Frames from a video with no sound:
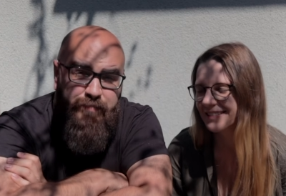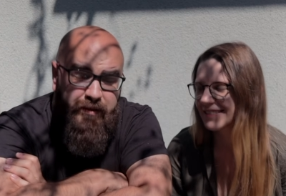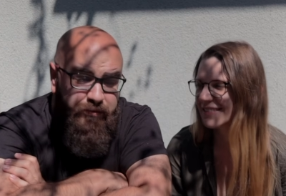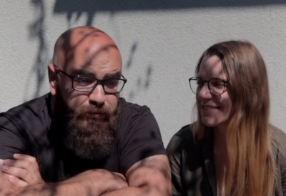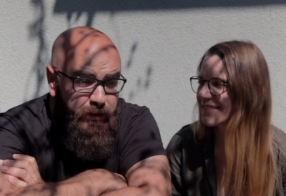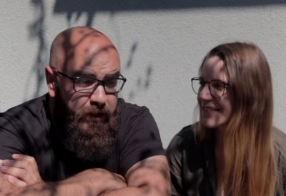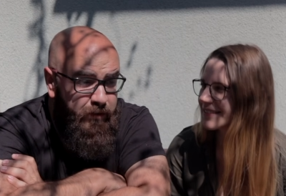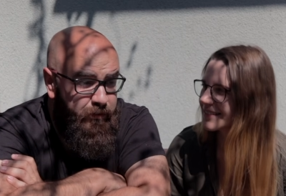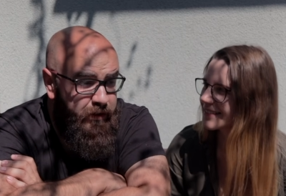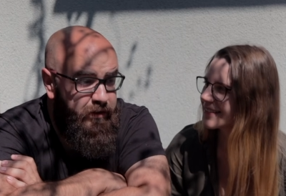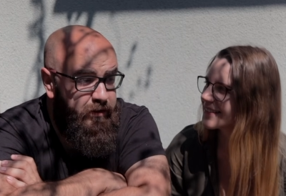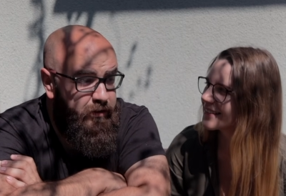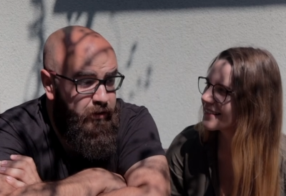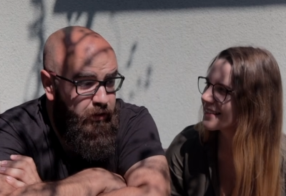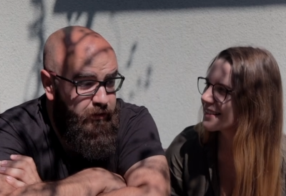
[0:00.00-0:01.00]
Speaker 1: but we
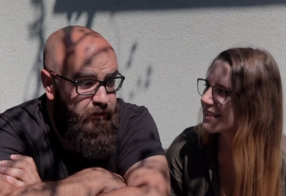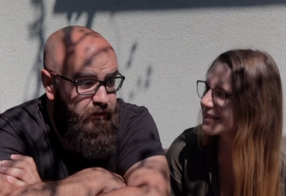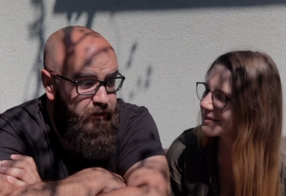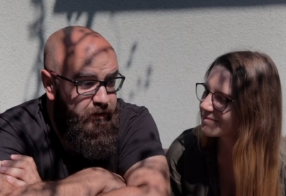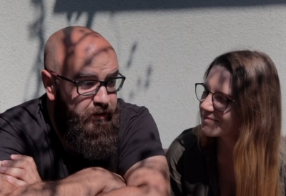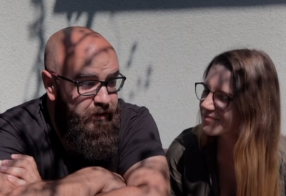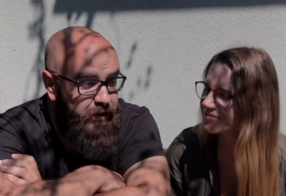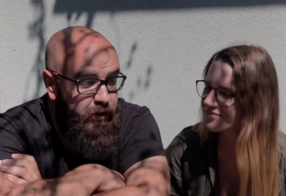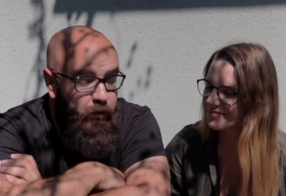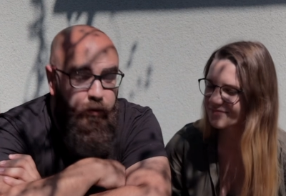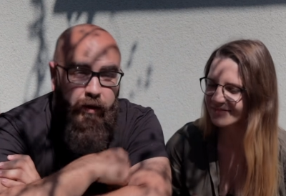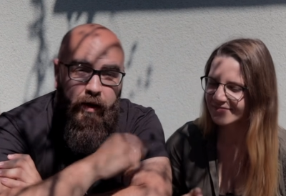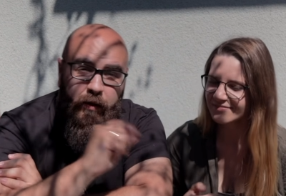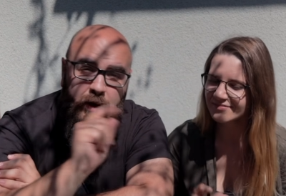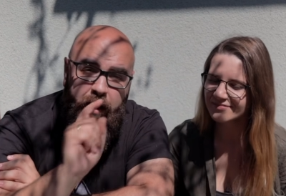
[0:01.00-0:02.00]
already got...
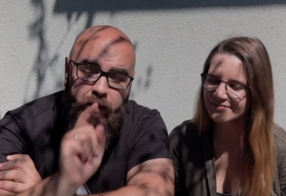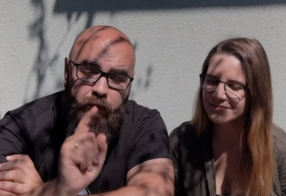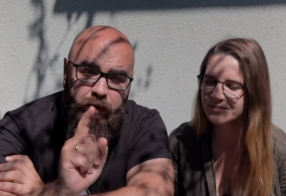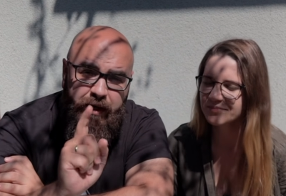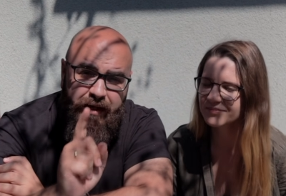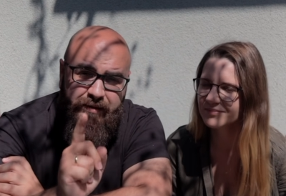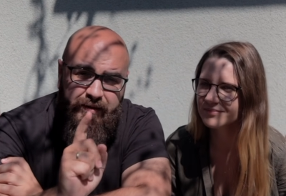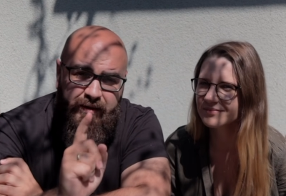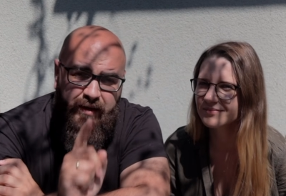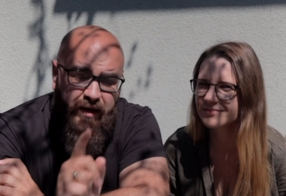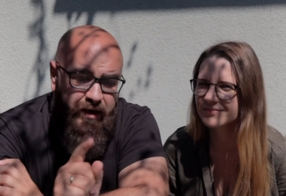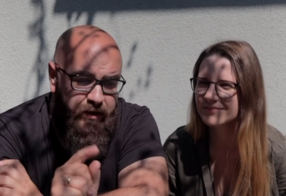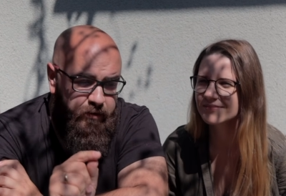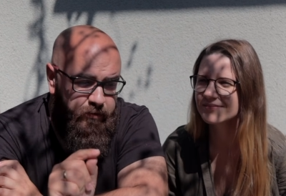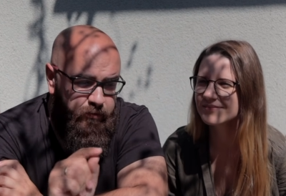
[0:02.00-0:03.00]
We had a
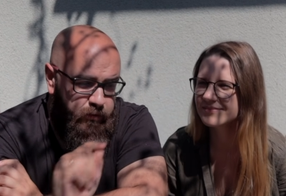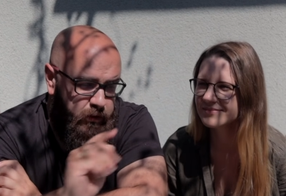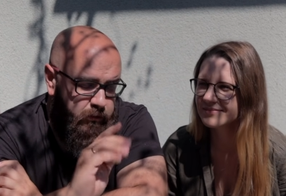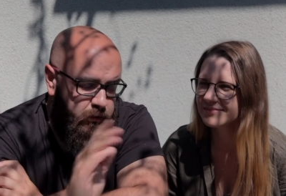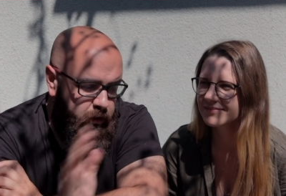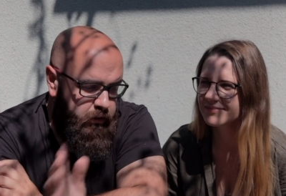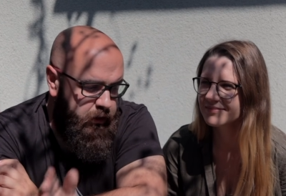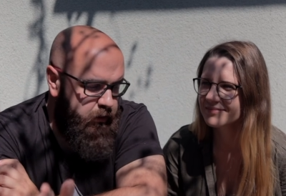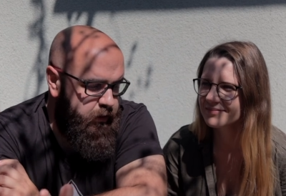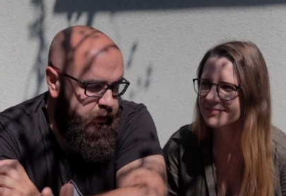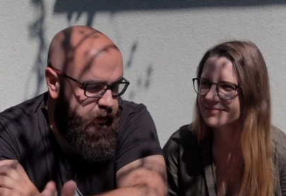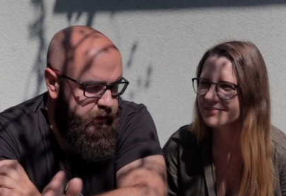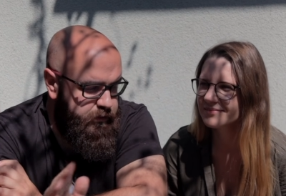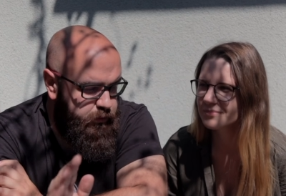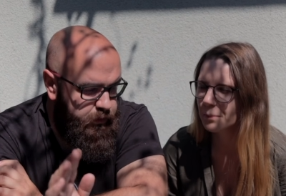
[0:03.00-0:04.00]
car, well, all our
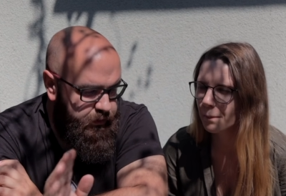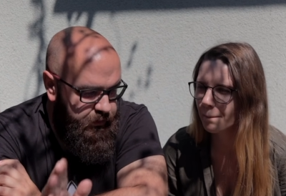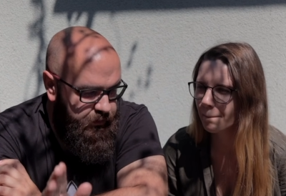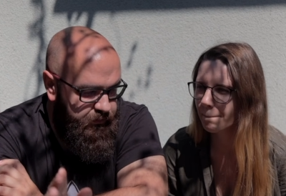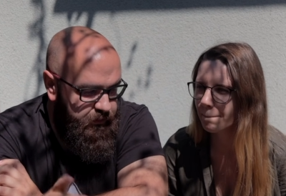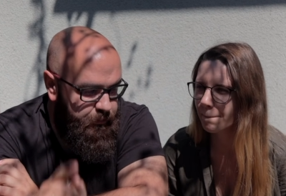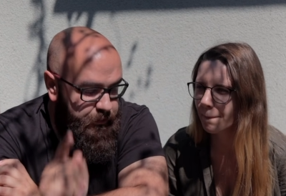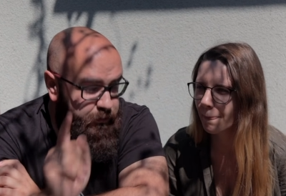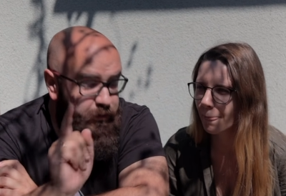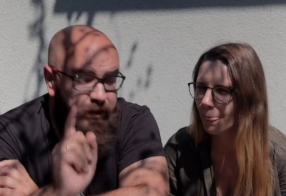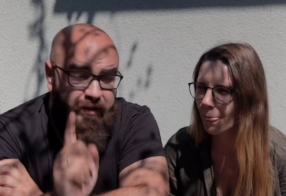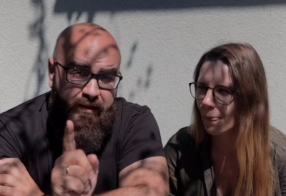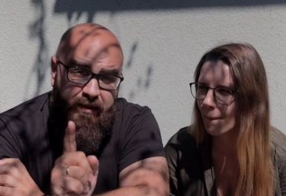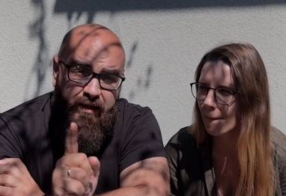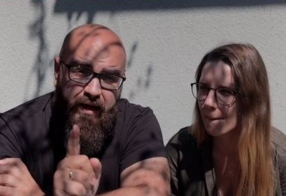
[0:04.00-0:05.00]
cars were diesel, but we
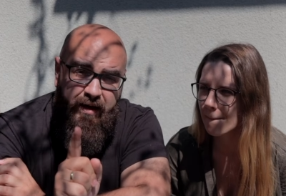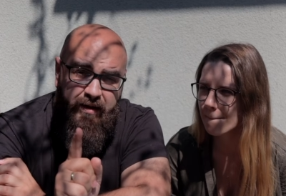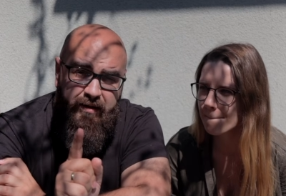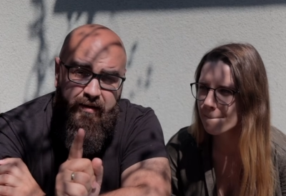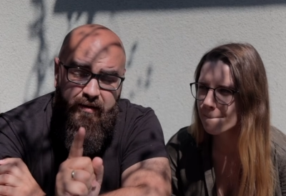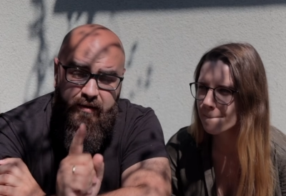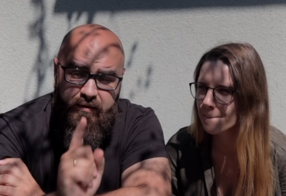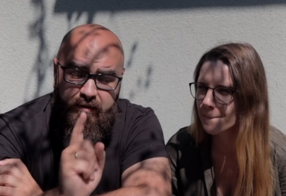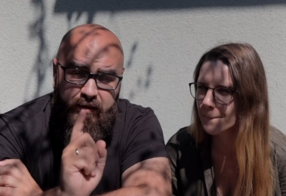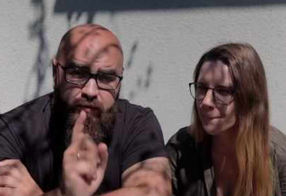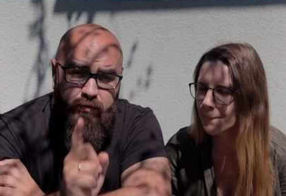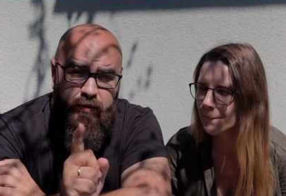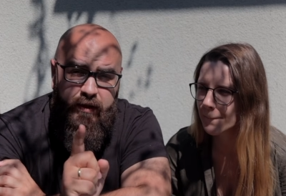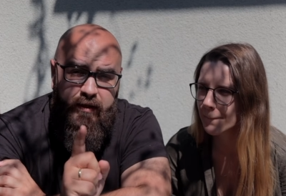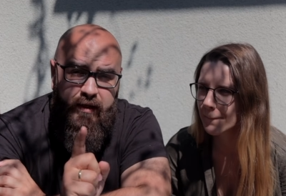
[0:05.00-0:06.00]
had a car that
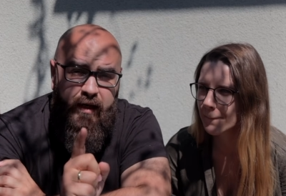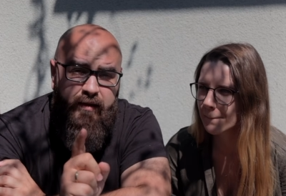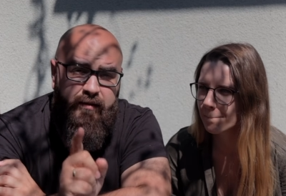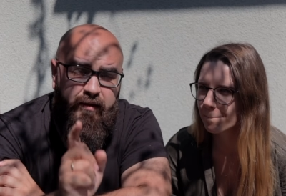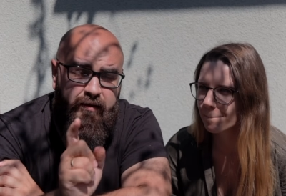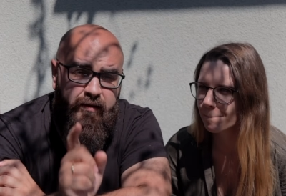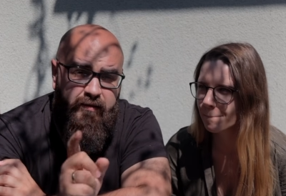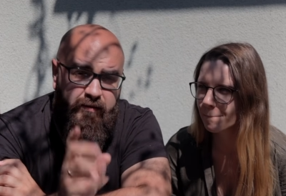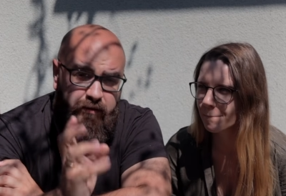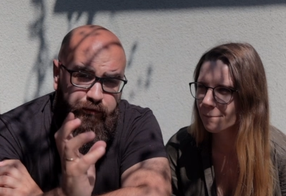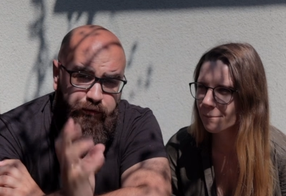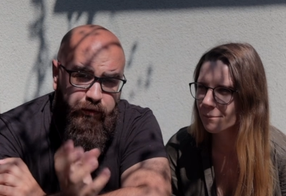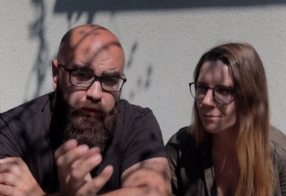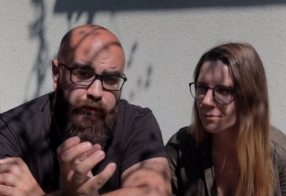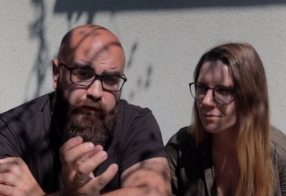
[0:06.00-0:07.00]
during night the diesel
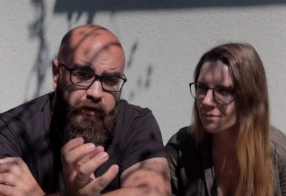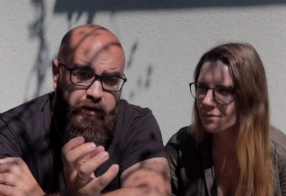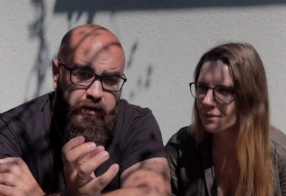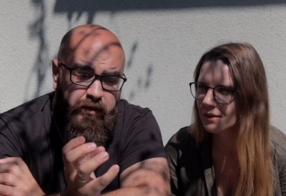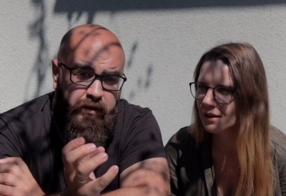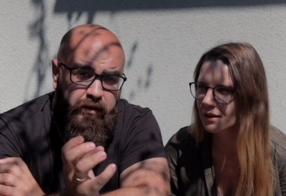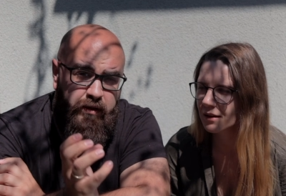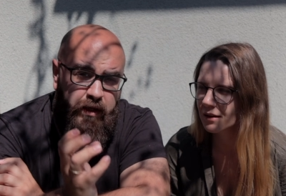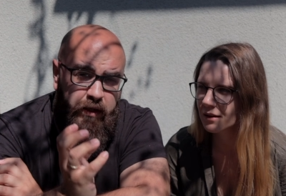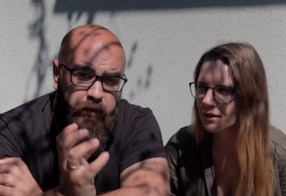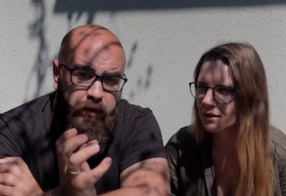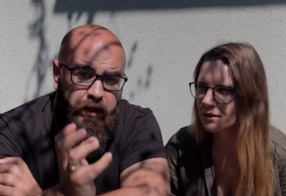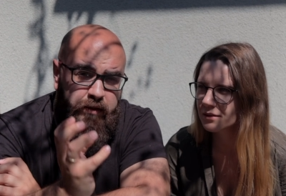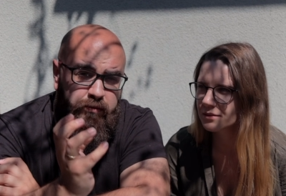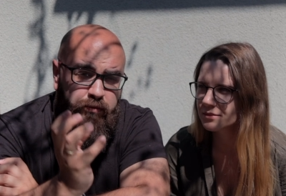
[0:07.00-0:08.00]
frozen and we
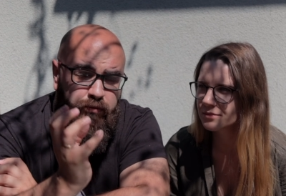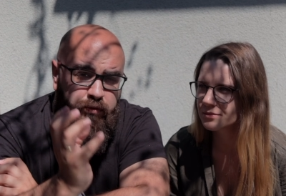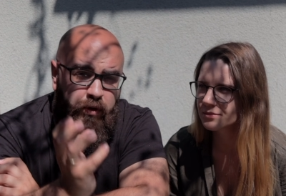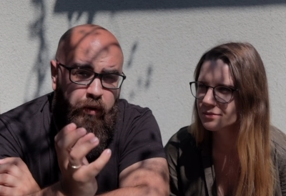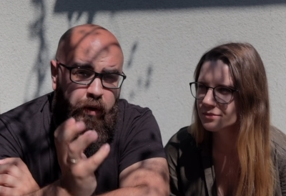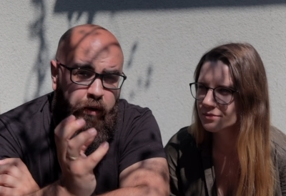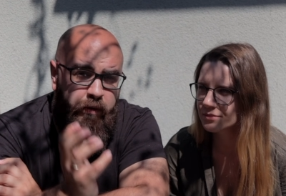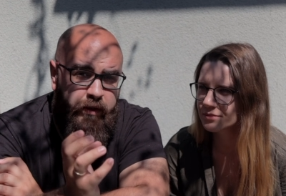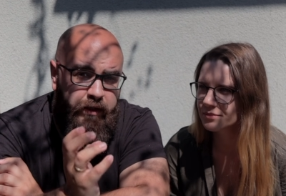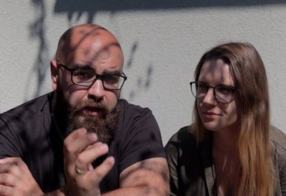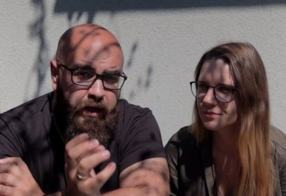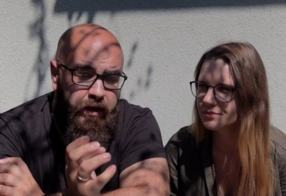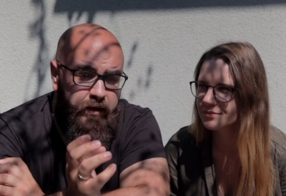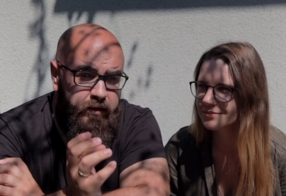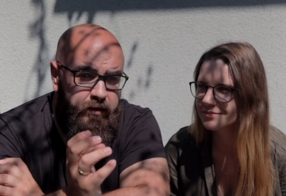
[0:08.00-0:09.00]
had to tow our
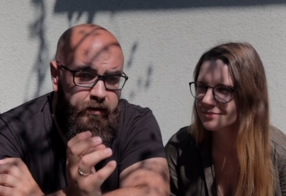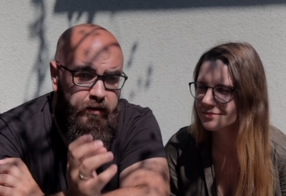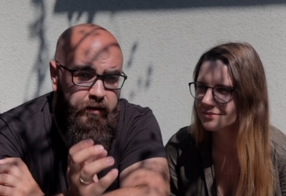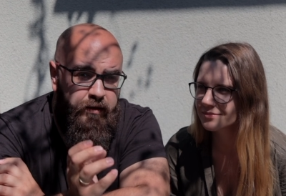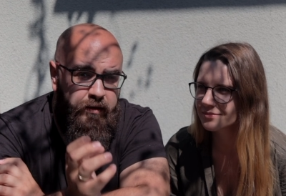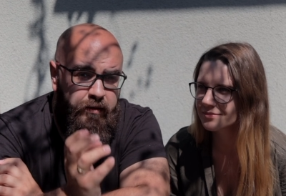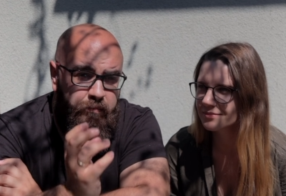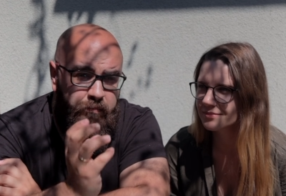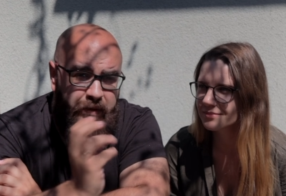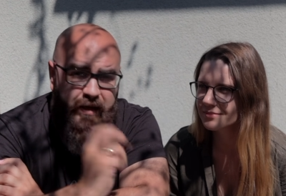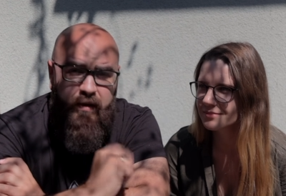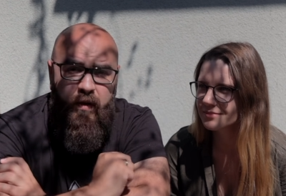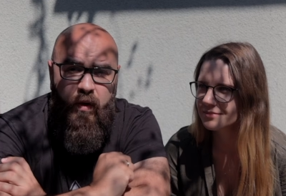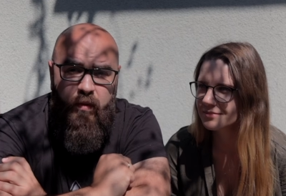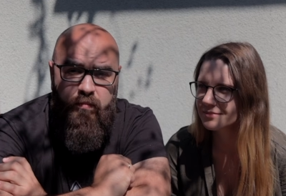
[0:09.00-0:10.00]
car back
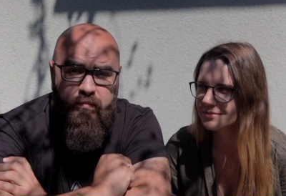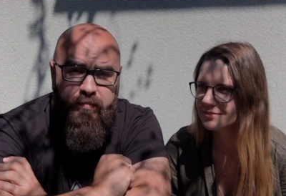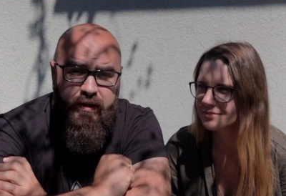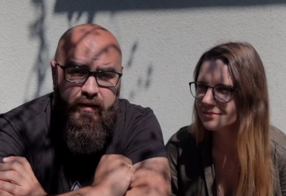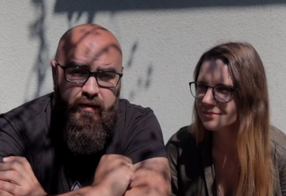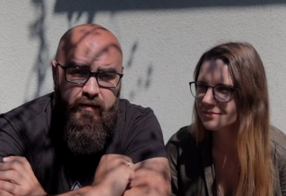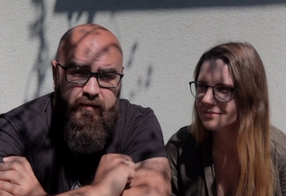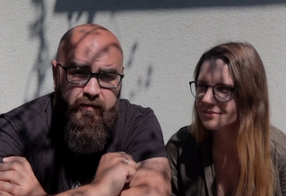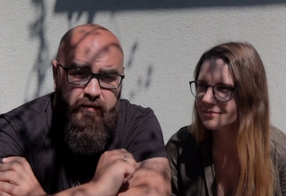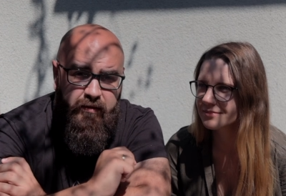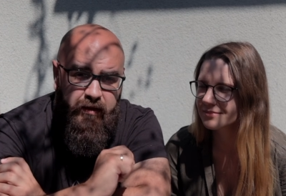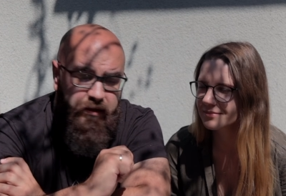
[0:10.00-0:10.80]
home because mm.